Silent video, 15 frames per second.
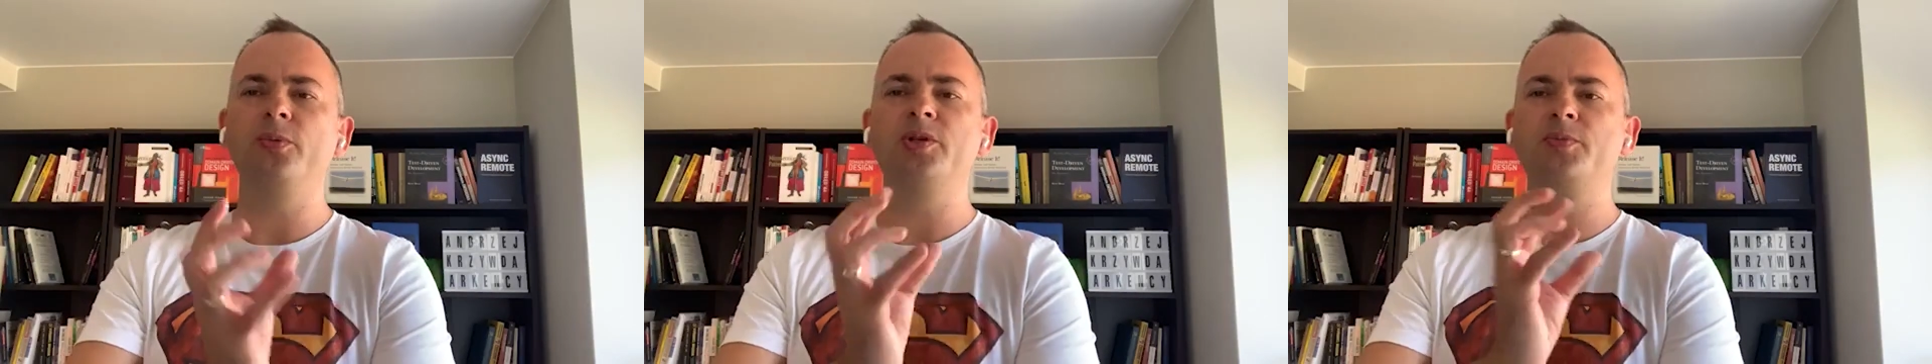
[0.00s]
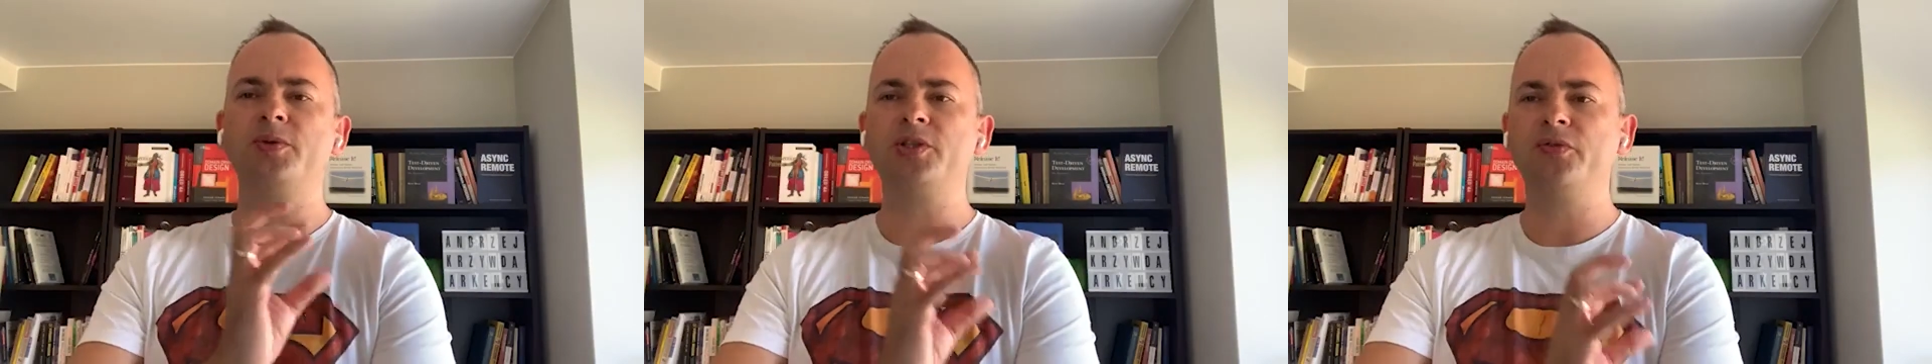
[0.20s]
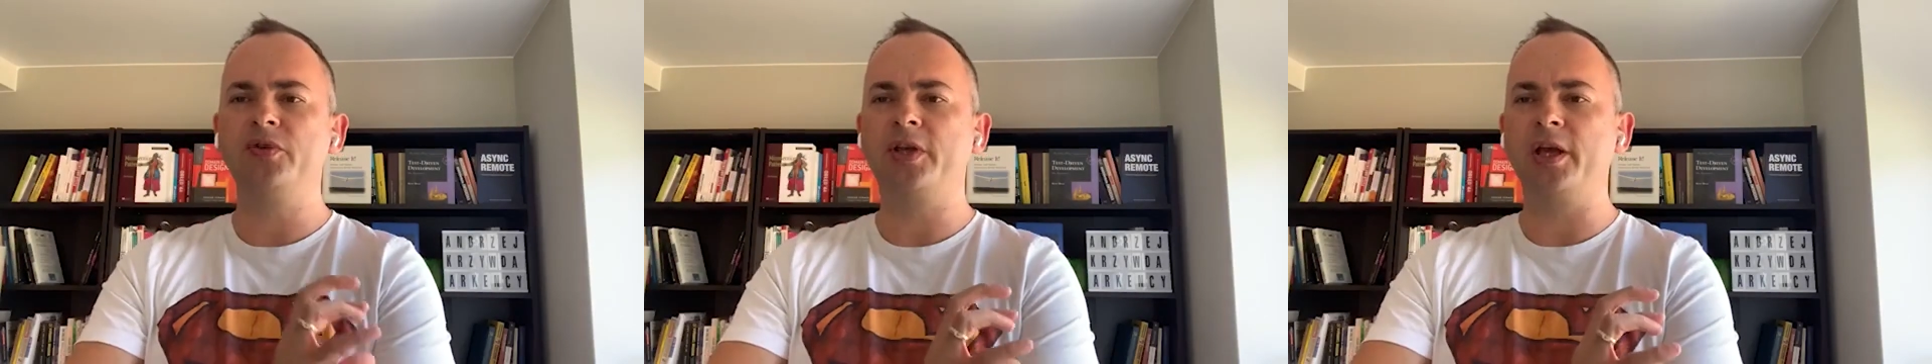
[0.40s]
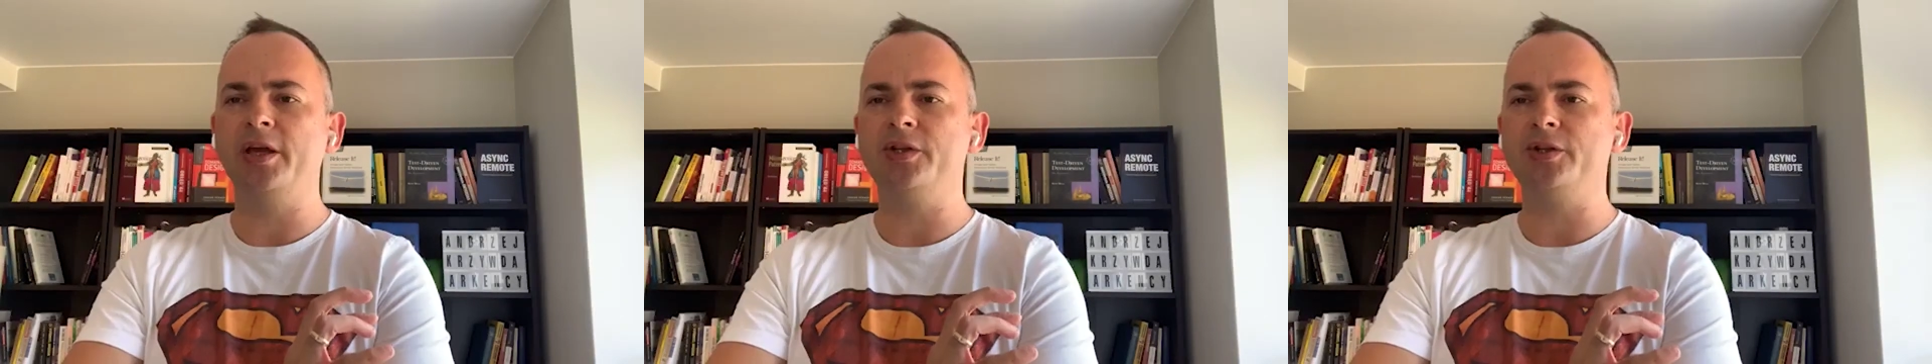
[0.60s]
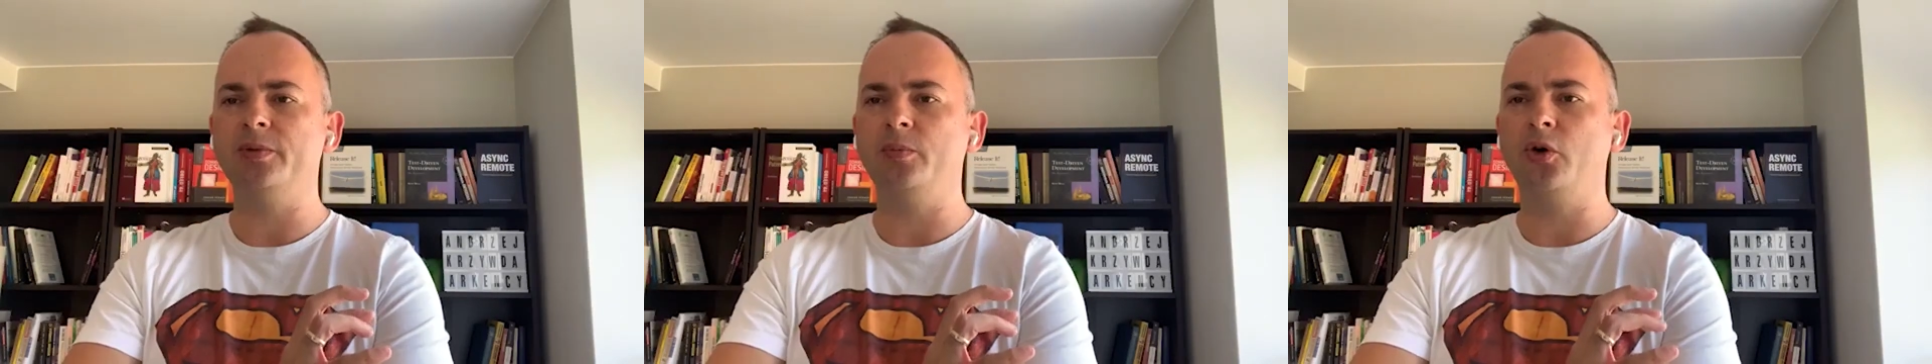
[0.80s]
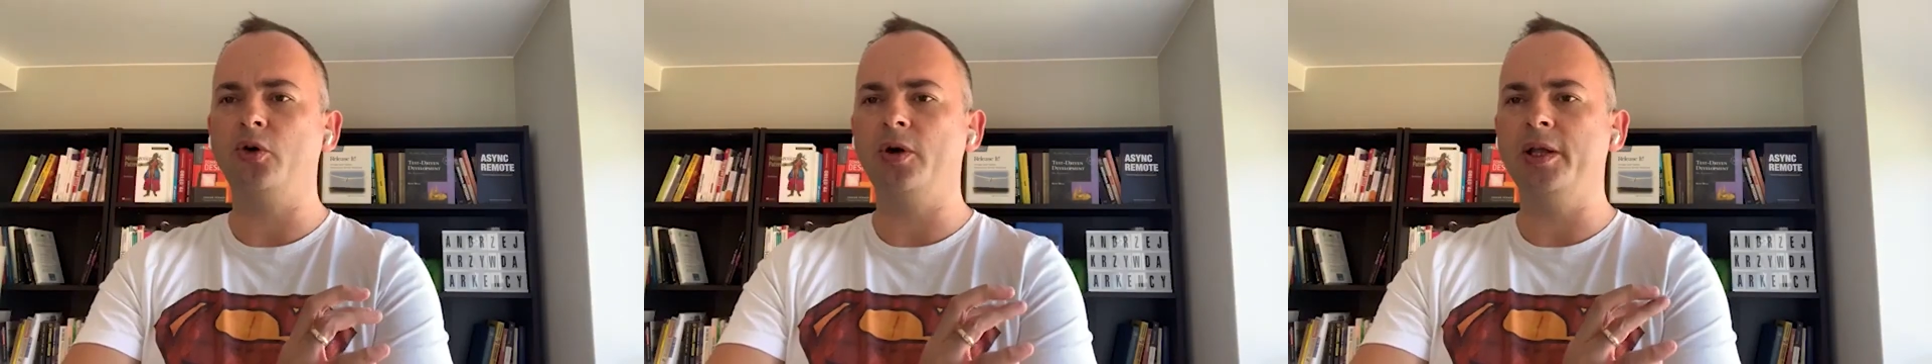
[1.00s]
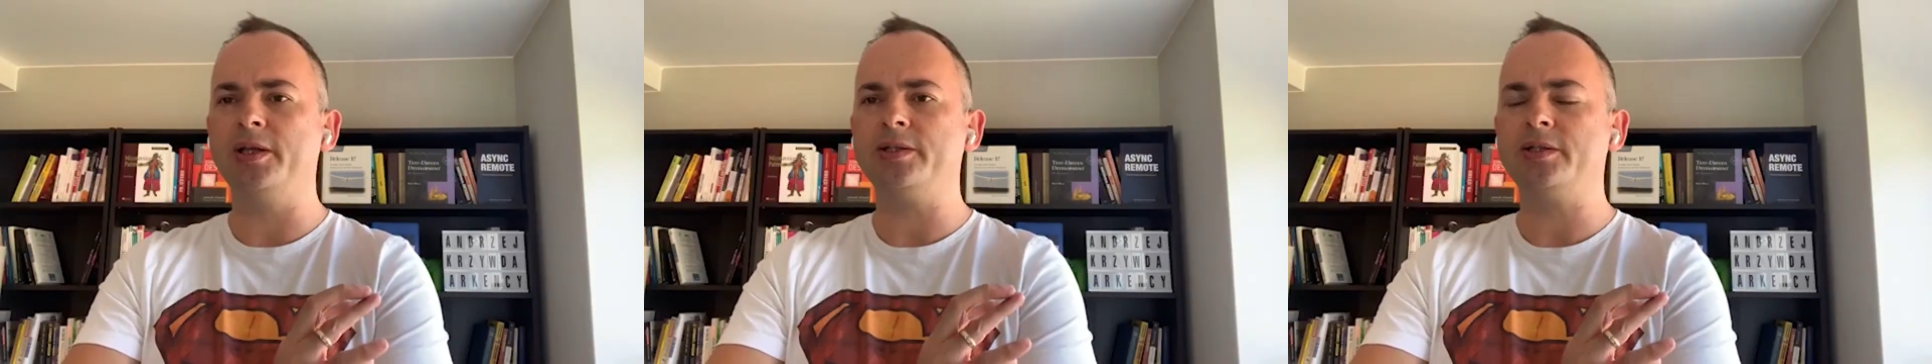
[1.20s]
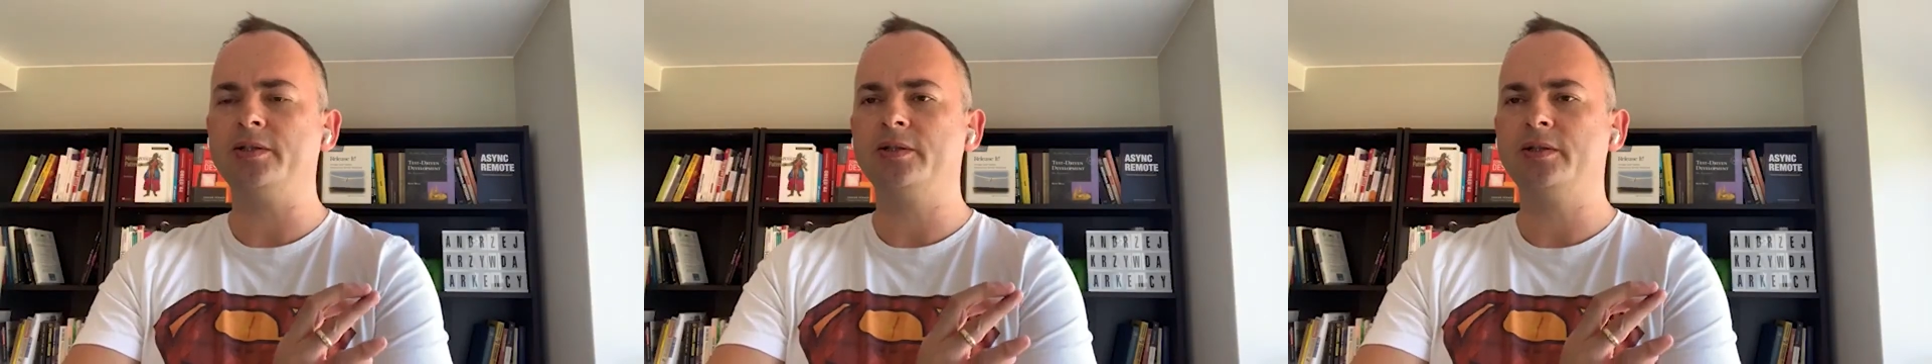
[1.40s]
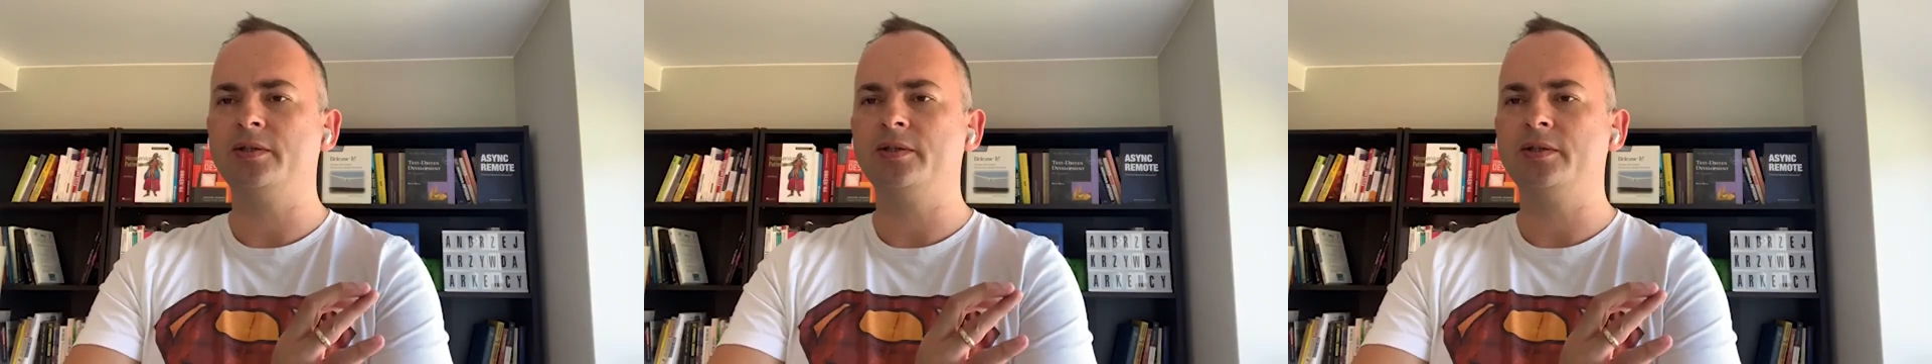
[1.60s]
the specification, more or less.